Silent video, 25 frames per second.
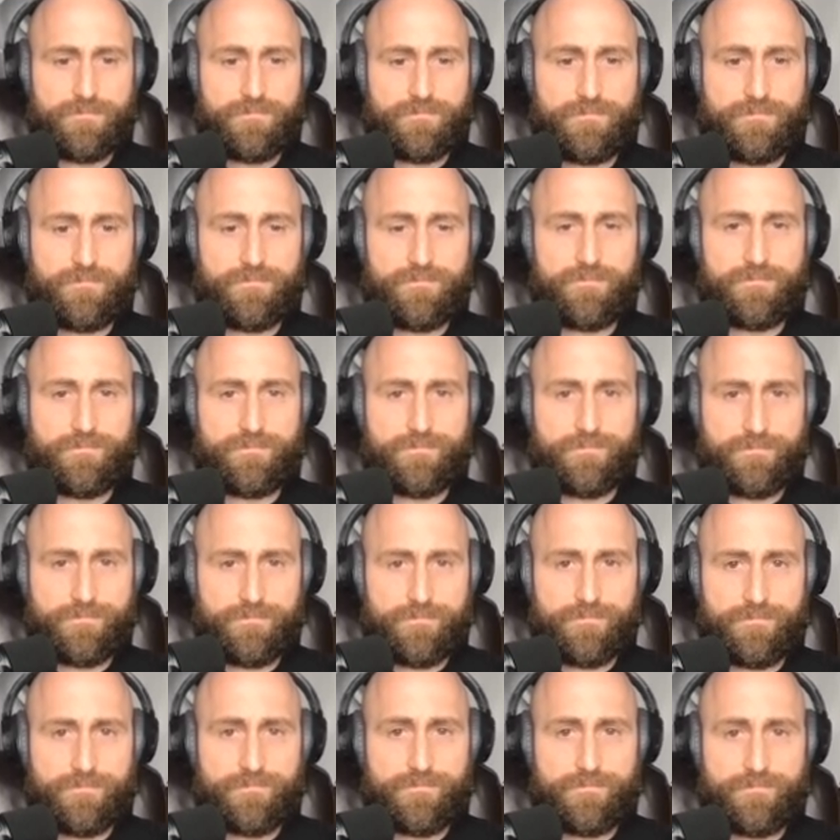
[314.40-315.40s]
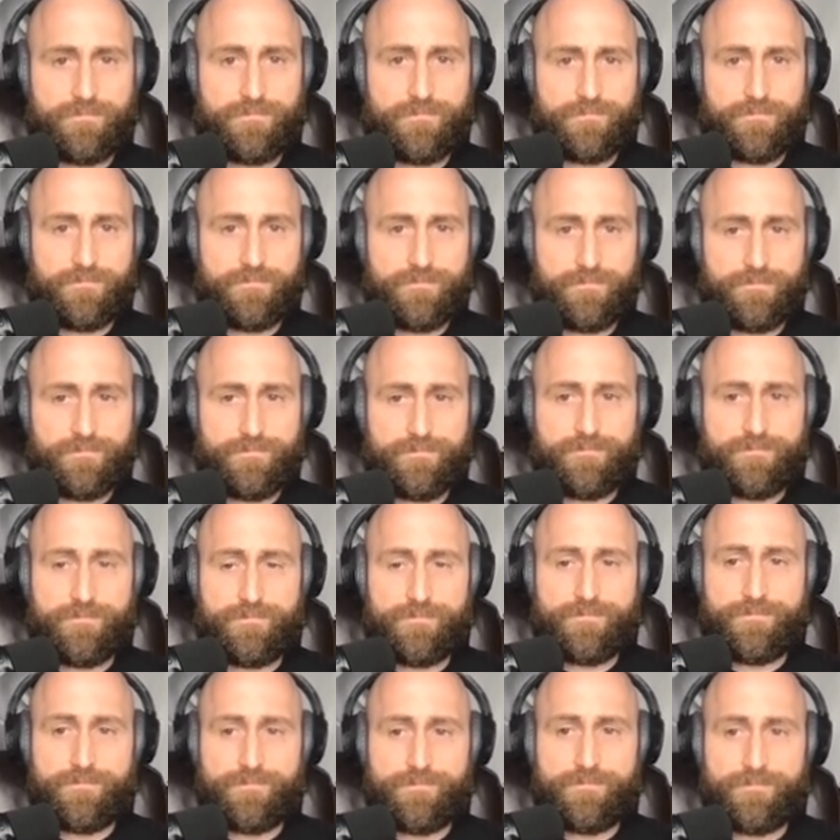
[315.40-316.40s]

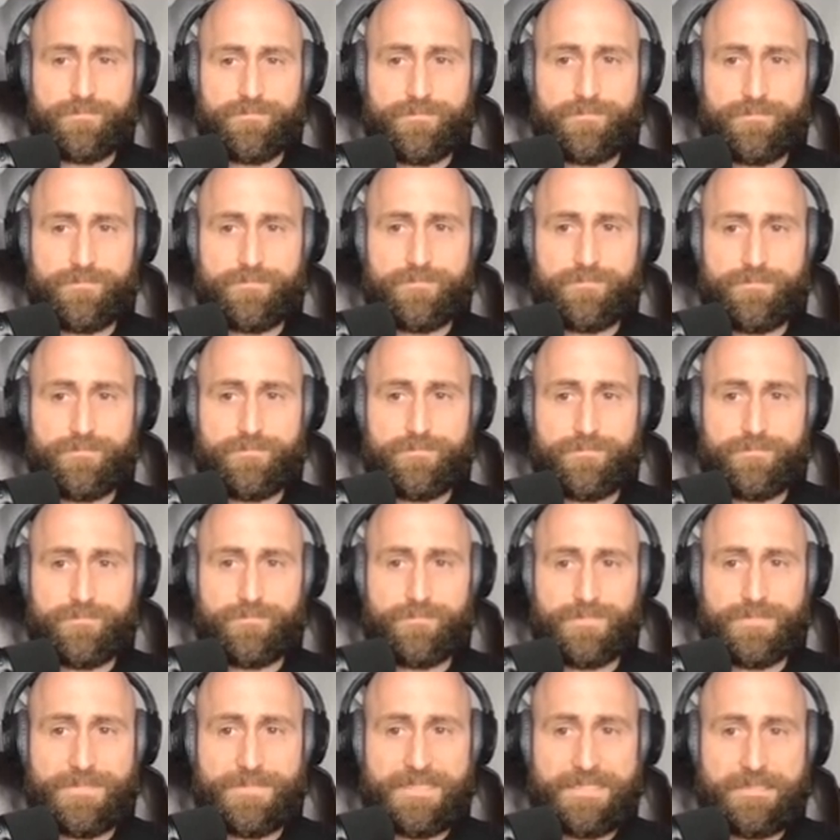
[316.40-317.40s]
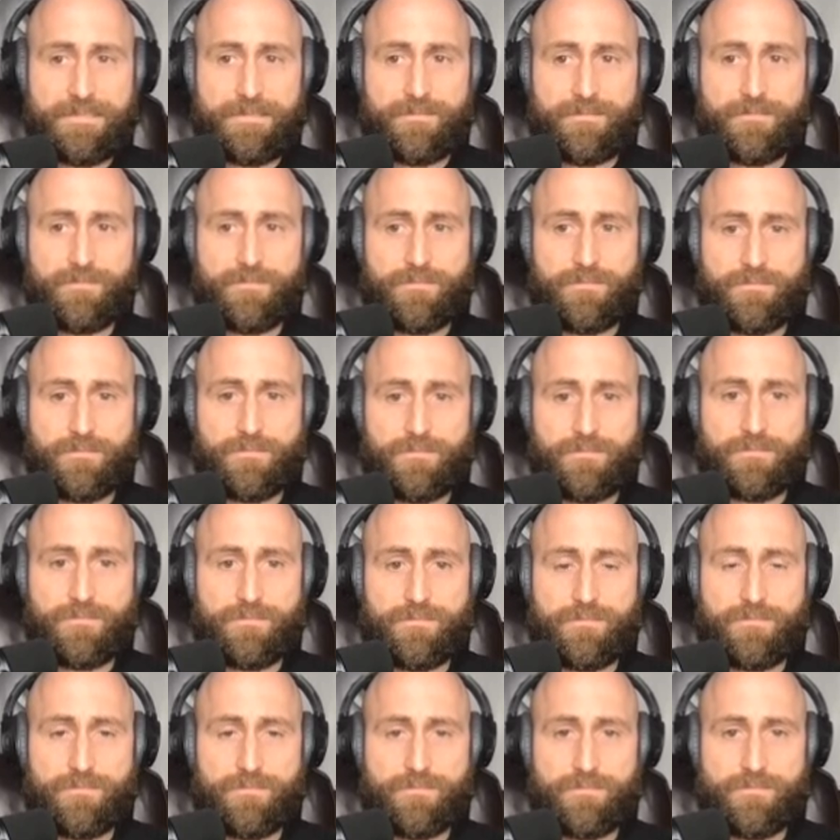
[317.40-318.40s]

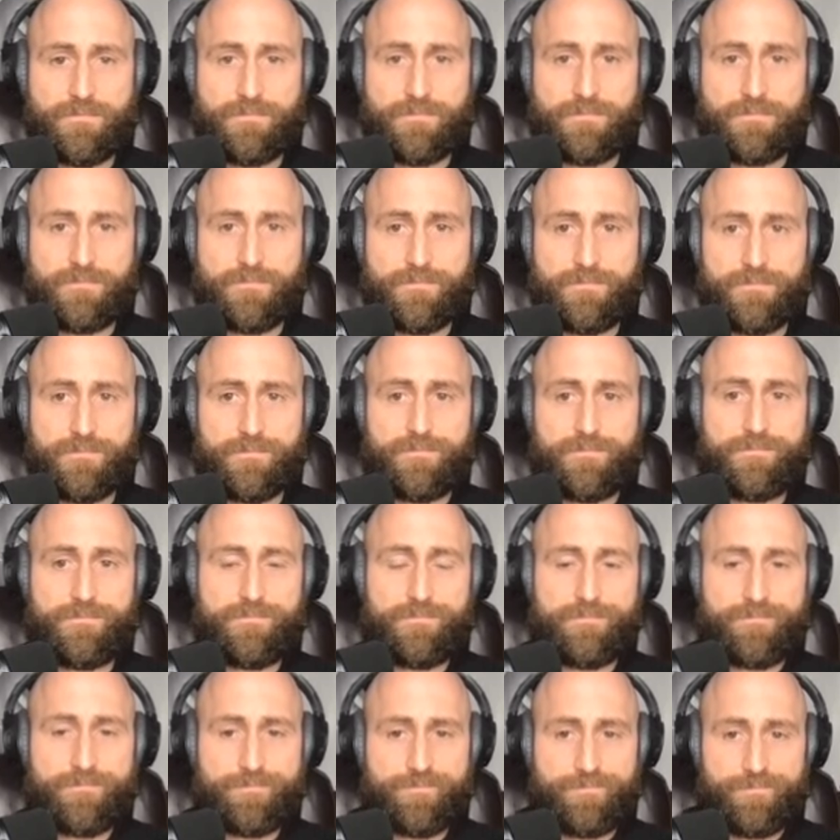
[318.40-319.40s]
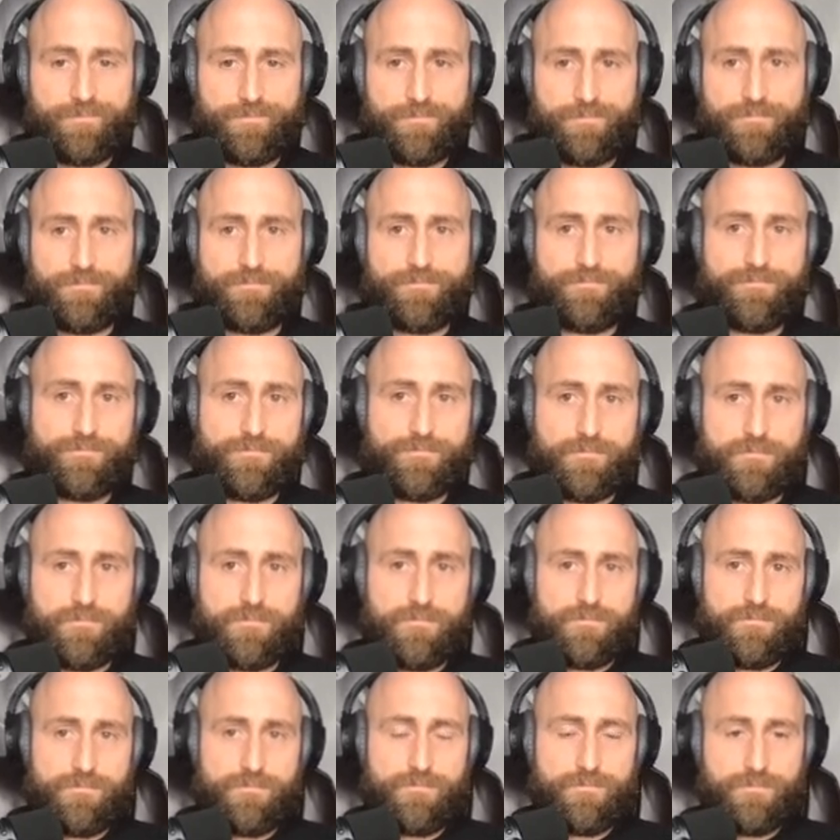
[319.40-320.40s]

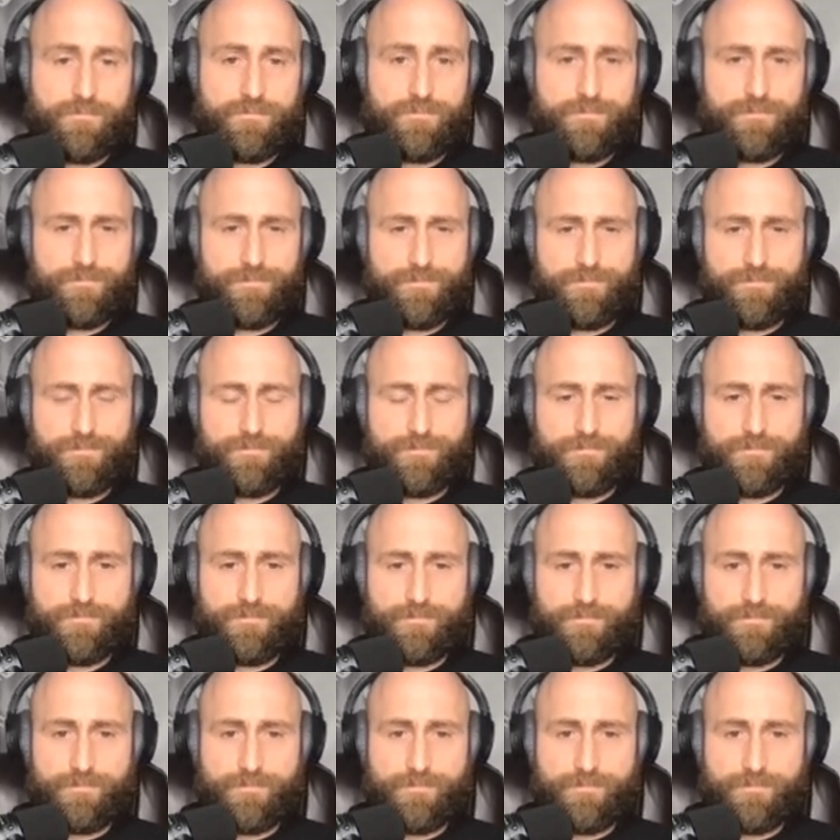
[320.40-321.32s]
(not speaking)